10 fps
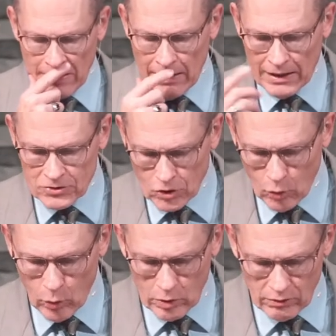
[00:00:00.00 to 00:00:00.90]
And so
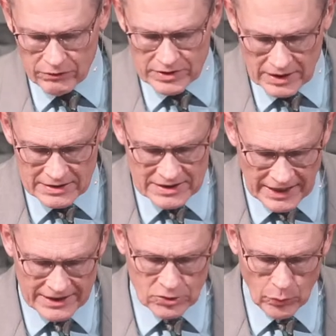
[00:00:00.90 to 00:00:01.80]
wolves can
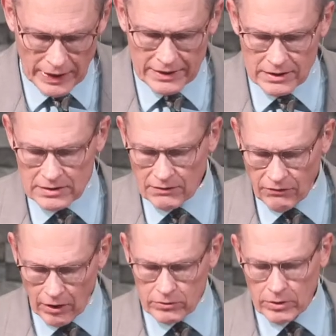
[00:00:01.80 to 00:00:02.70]
sense weakness and
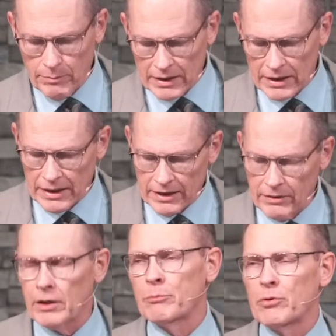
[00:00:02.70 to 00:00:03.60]
vulnerability in
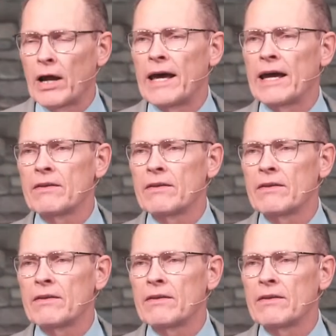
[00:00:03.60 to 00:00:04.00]
their prey.